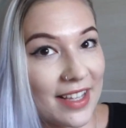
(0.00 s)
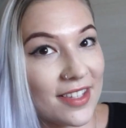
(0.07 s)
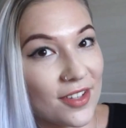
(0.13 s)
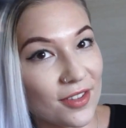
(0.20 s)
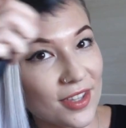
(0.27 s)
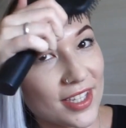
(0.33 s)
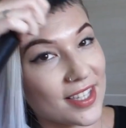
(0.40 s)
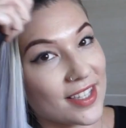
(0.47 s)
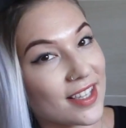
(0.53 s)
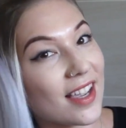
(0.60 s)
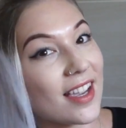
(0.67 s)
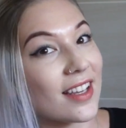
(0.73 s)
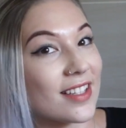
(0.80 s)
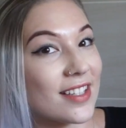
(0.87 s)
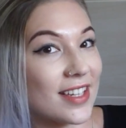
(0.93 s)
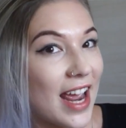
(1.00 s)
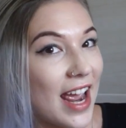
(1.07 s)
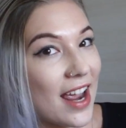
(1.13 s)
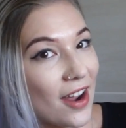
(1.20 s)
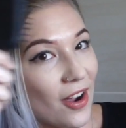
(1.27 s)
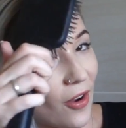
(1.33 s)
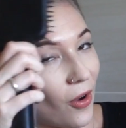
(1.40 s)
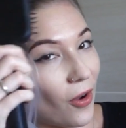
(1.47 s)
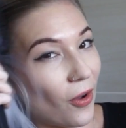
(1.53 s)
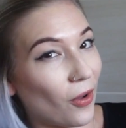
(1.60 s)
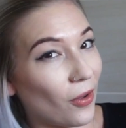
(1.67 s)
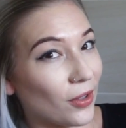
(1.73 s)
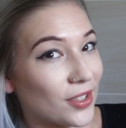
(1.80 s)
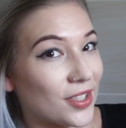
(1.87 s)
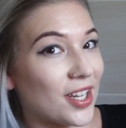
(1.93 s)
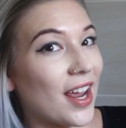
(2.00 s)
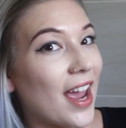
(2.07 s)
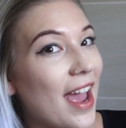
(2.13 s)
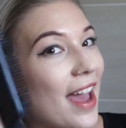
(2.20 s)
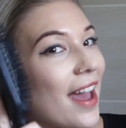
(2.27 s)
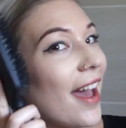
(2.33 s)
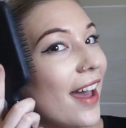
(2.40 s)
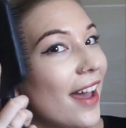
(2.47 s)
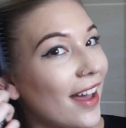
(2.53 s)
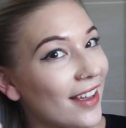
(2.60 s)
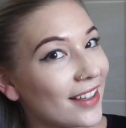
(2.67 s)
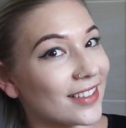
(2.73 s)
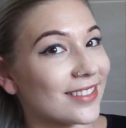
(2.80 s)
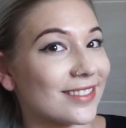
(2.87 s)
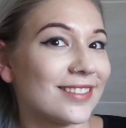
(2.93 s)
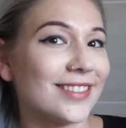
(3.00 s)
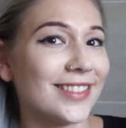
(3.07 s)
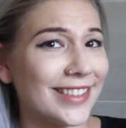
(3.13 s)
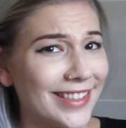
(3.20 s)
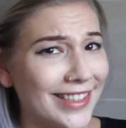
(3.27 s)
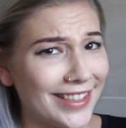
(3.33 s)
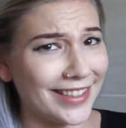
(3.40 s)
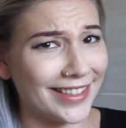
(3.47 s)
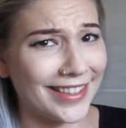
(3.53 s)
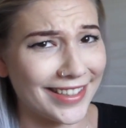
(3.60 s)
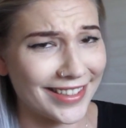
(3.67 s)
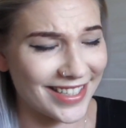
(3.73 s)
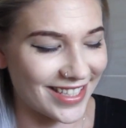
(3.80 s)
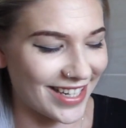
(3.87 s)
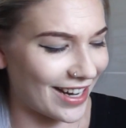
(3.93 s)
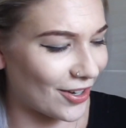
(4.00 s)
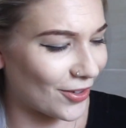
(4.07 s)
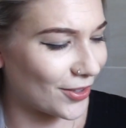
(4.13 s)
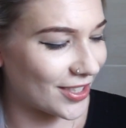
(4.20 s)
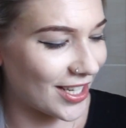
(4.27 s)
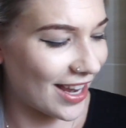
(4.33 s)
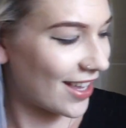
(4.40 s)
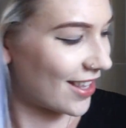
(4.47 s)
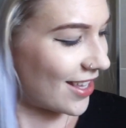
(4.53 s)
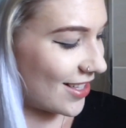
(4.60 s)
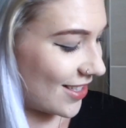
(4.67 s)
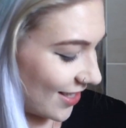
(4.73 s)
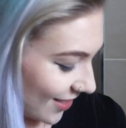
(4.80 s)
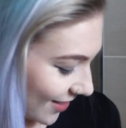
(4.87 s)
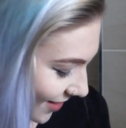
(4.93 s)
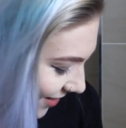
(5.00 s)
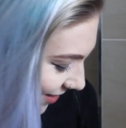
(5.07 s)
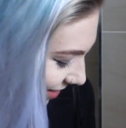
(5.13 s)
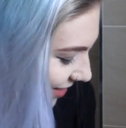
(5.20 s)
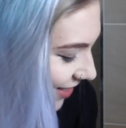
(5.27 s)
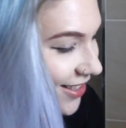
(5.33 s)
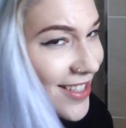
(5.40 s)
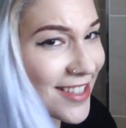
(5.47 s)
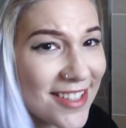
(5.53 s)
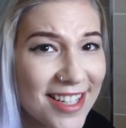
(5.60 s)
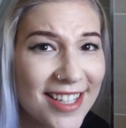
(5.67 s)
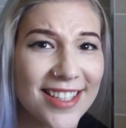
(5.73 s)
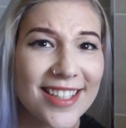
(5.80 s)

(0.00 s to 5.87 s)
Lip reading: Yeah, so this is like day-old hair. Day-old hair, that sounds disgusting.